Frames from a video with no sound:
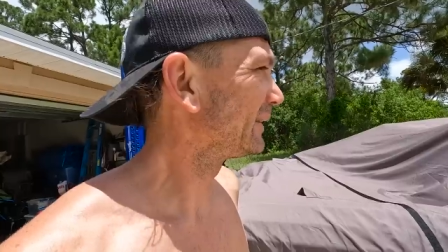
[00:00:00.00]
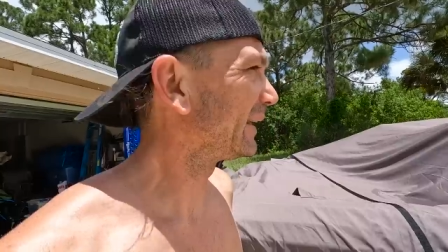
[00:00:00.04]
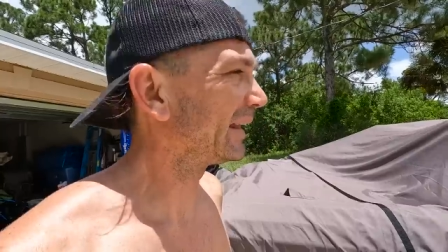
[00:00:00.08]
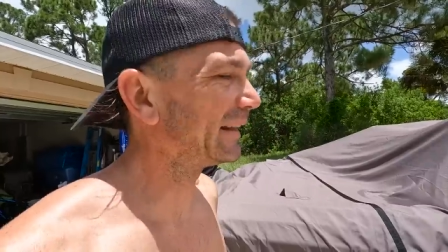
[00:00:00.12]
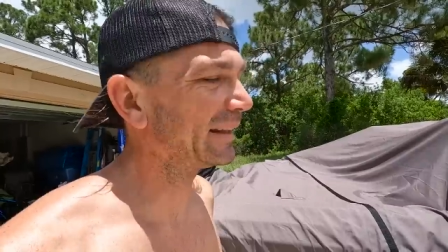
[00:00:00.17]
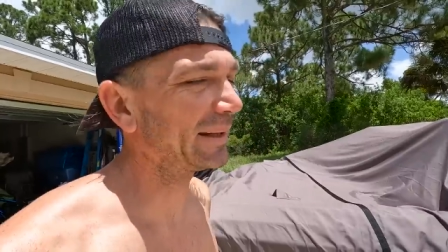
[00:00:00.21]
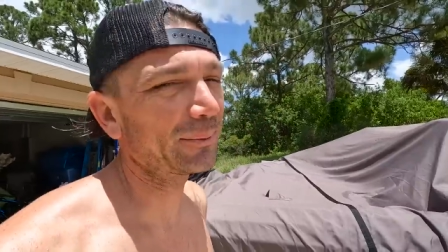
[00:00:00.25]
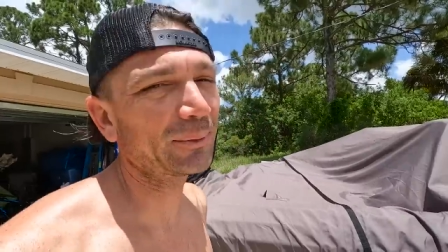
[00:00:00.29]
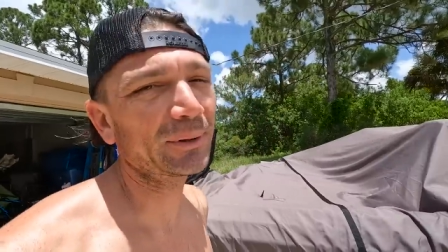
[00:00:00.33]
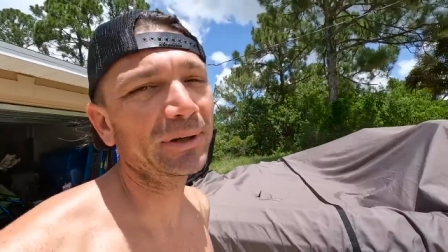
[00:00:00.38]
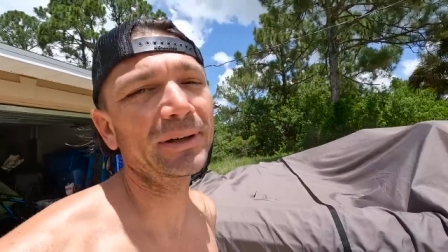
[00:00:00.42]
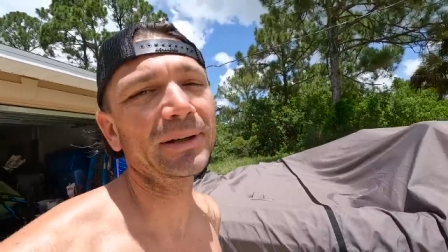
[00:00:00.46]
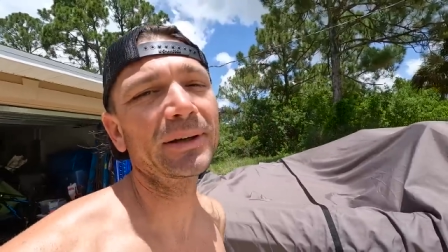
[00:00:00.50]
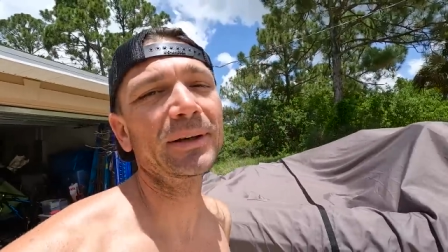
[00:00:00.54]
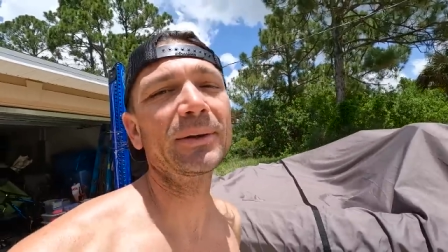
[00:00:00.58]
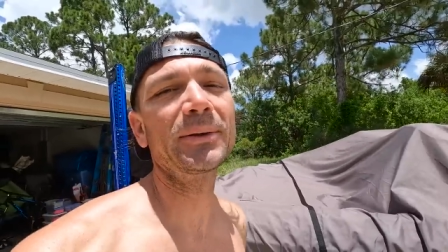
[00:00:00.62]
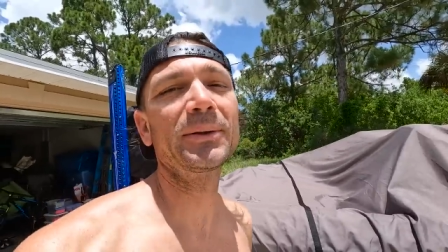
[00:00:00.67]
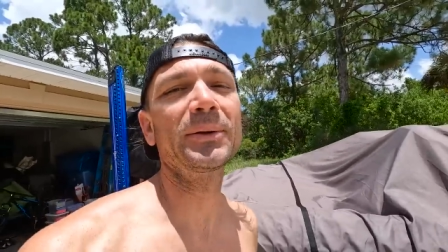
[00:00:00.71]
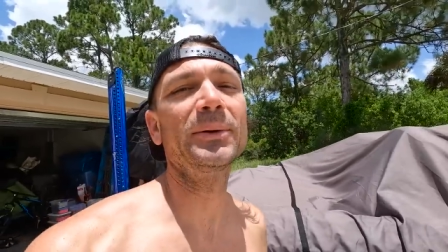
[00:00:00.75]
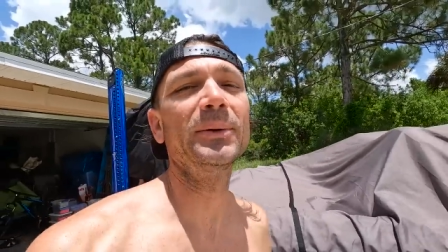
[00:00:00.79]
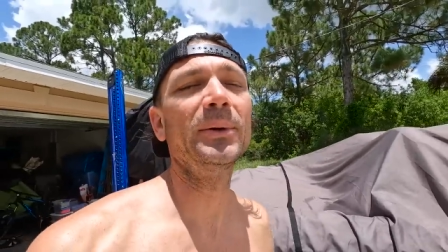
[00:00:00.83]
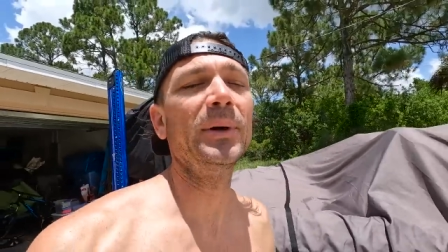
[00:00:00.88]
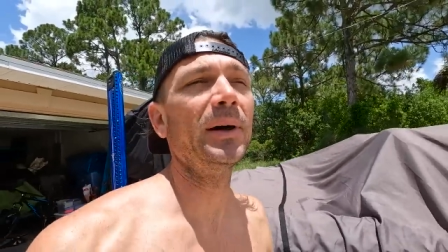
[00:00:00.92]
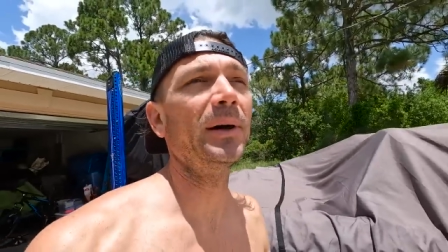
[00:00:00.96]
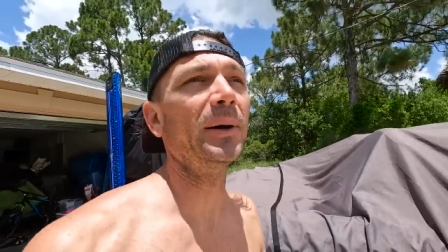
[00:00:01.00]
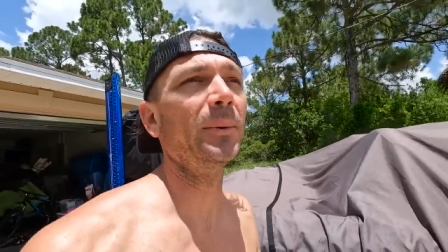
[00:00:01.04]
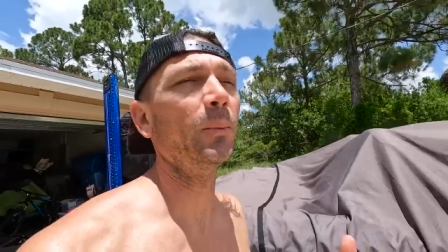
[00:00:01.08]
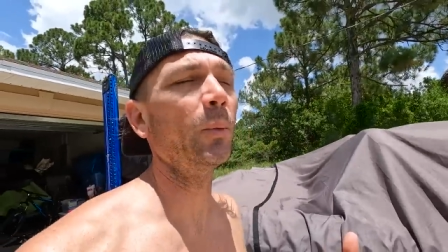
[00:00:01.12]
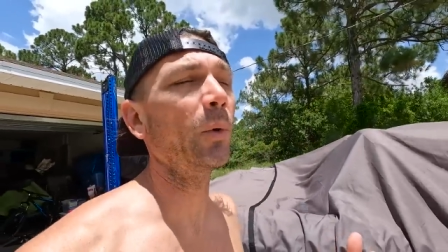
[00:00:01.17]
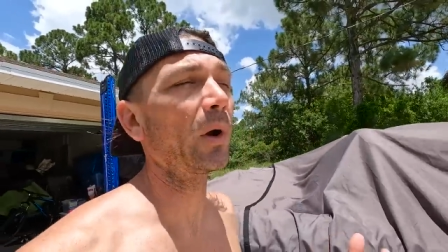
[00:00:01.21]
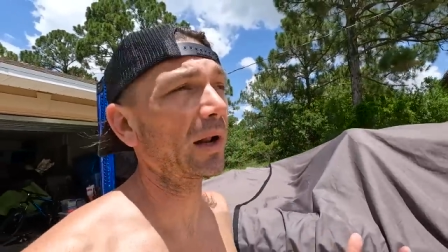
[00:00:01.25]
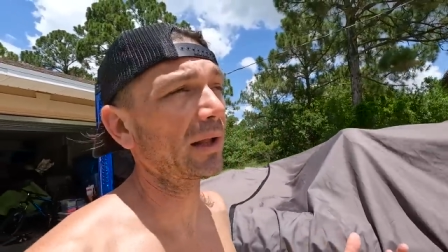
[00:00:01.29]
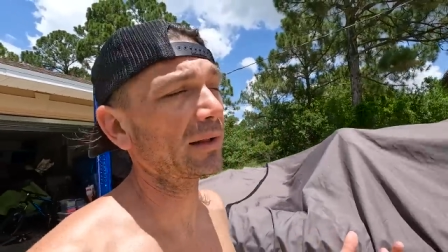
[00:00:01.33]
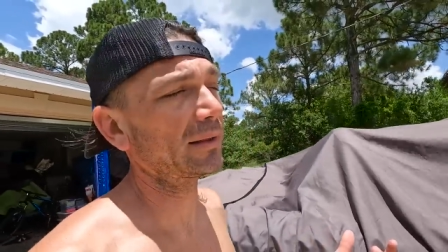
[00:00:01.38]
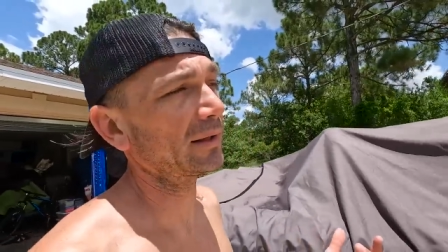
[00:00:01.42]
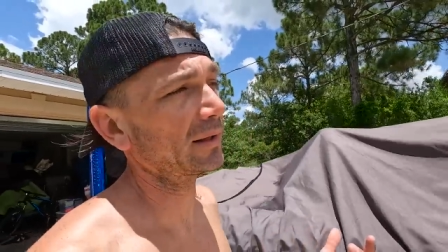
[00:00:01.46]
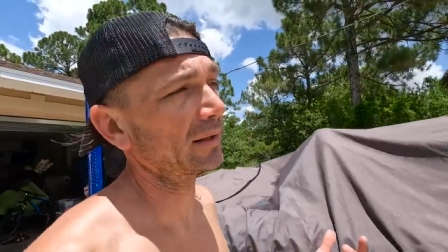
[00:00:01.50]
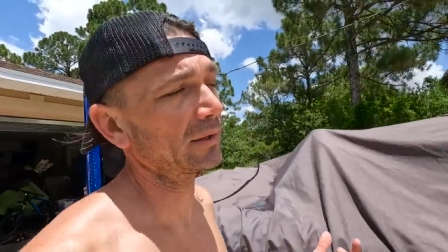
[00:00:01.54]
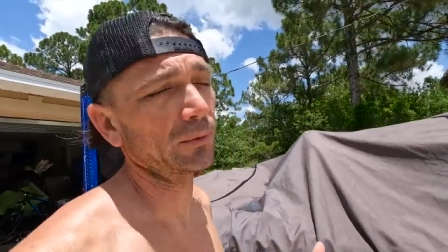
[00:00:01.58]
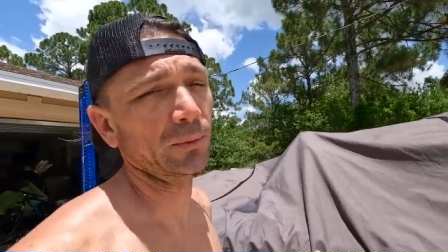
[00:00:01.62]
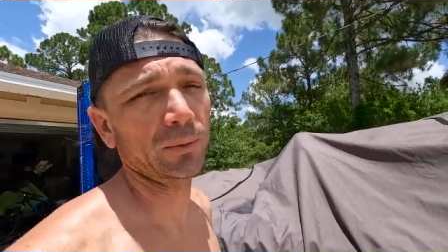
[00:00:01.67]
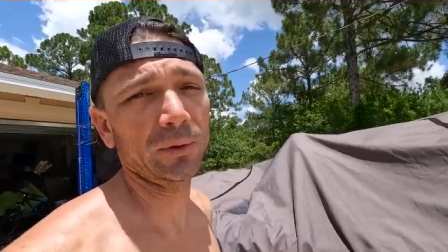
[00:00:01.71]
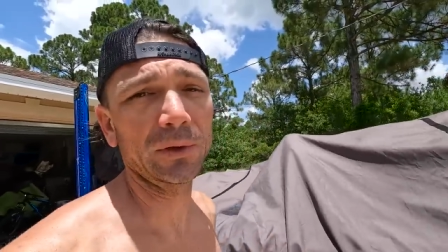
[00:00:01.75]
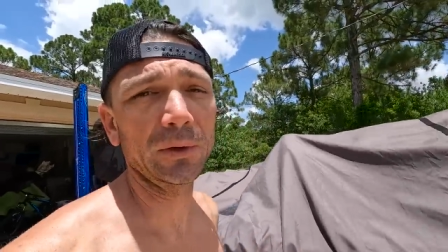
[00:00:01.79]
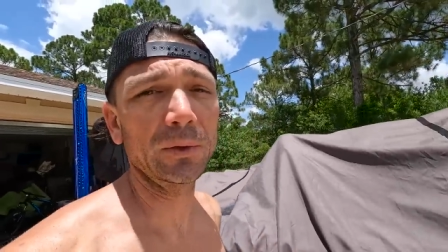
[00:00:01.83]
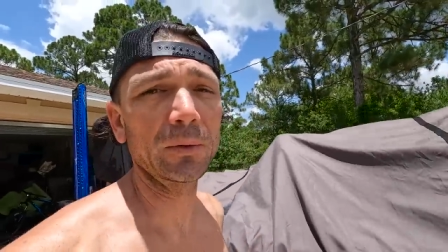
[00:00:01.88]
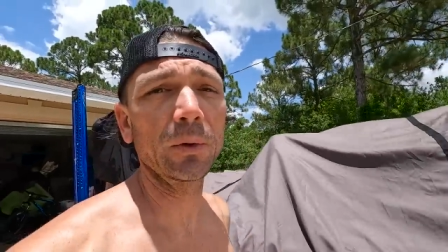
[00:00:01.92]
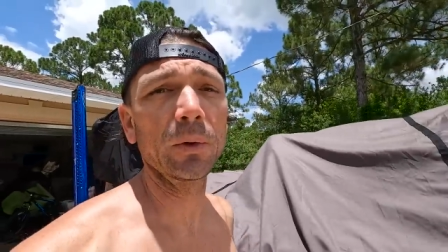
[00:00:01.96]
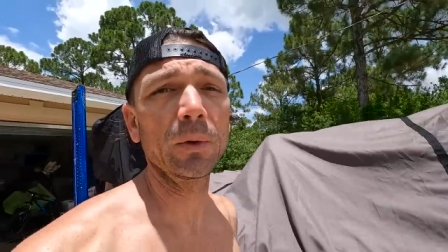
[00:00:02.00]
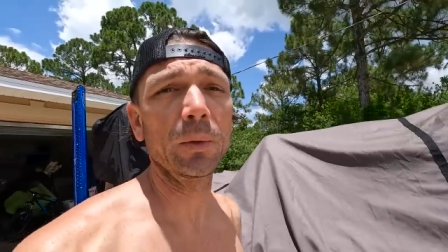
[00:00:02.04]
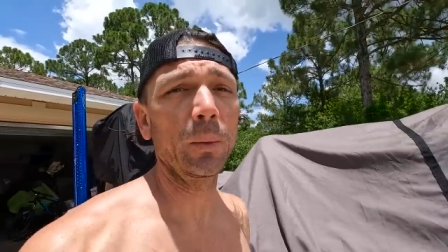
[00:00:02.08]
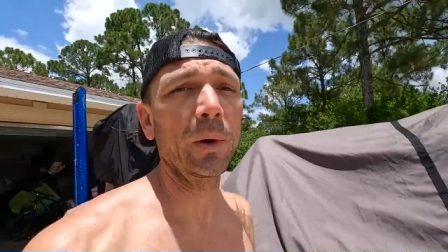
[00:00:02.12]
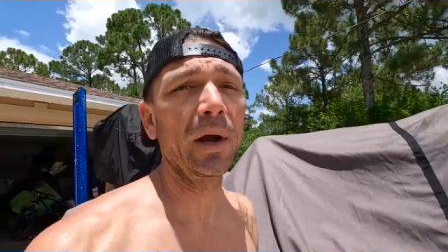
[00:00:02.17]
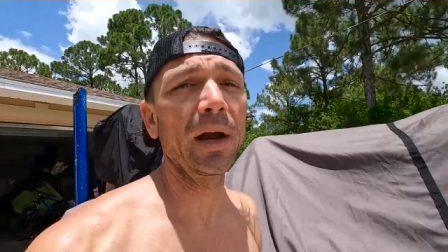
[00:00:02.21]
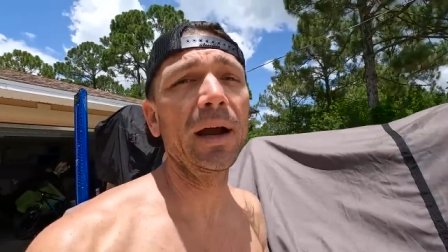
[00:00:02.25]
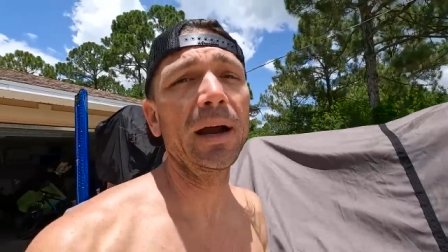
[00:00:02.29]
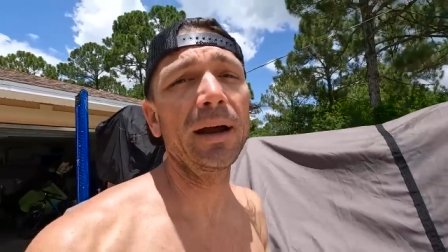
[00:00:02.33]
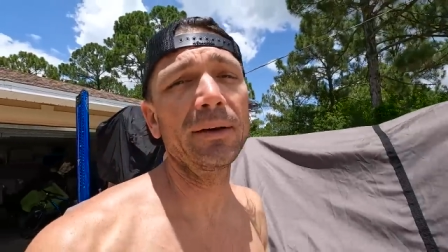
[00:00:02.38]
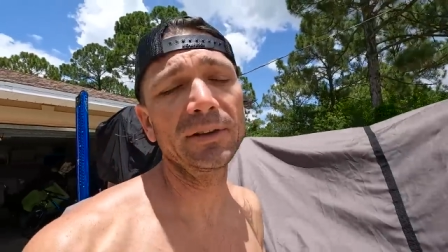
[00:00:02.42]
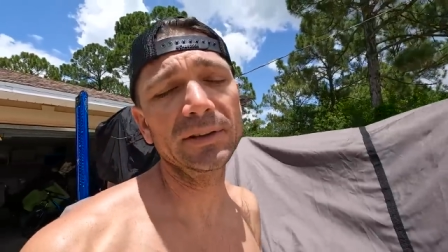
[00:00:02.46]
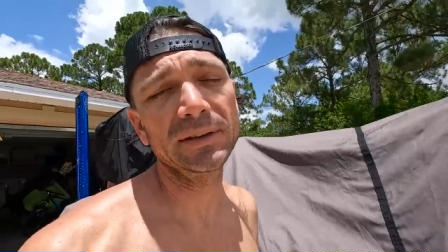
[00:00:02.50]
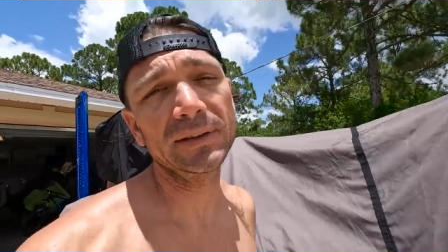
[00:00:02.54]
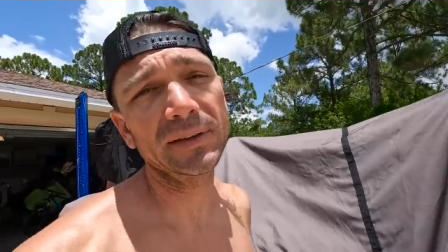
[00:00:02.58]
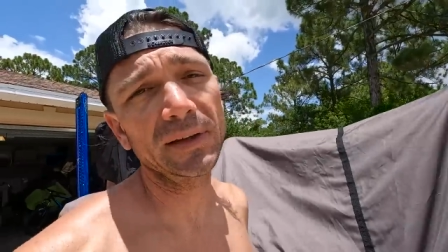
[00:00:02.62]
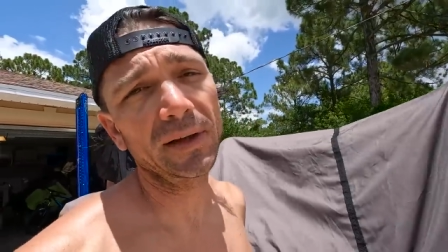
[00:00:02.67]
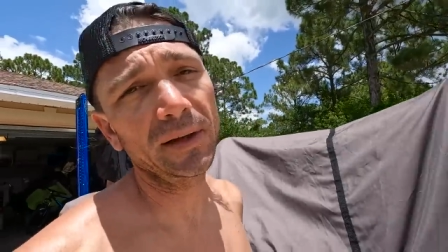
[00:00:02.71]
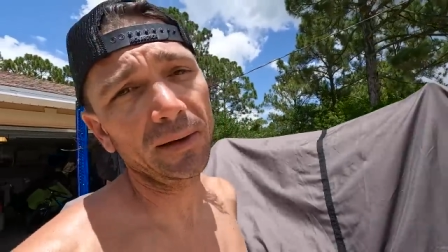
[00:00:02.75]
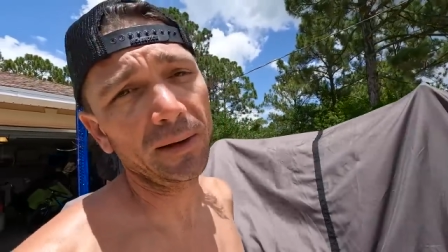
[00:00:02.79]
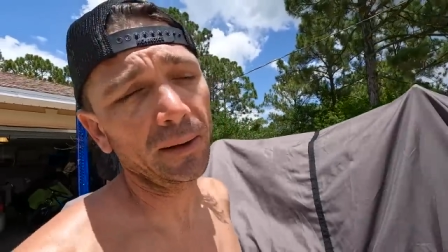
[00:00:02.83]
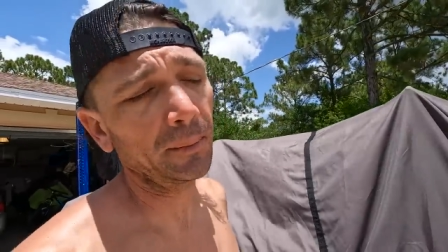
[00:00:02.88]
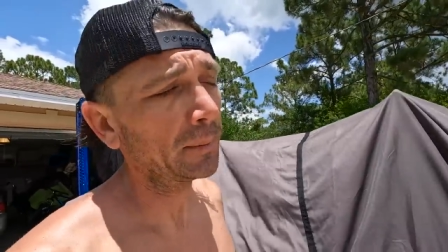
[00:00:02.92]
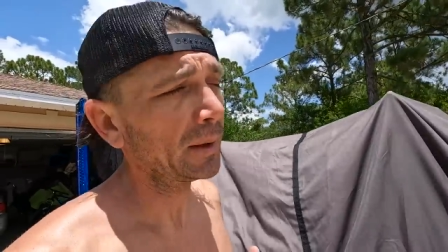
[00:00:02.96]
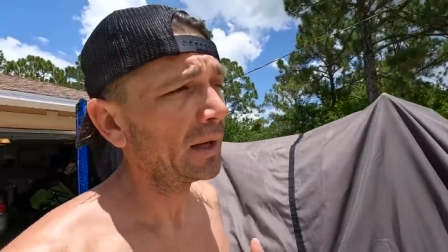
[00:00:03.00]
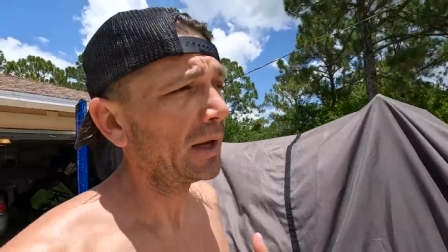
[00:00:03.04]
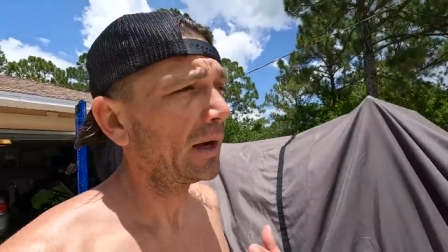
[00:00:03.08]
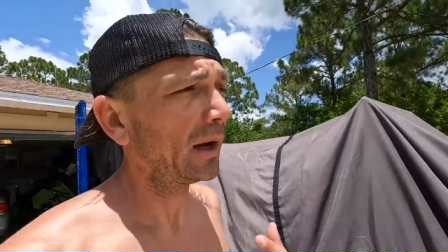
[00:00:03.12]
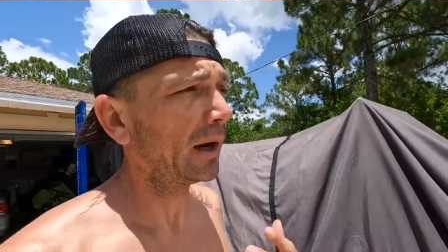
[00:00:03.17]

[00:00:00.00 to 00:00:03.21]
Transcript: then we're gonna go through what I think is really cool, the way I have it set up.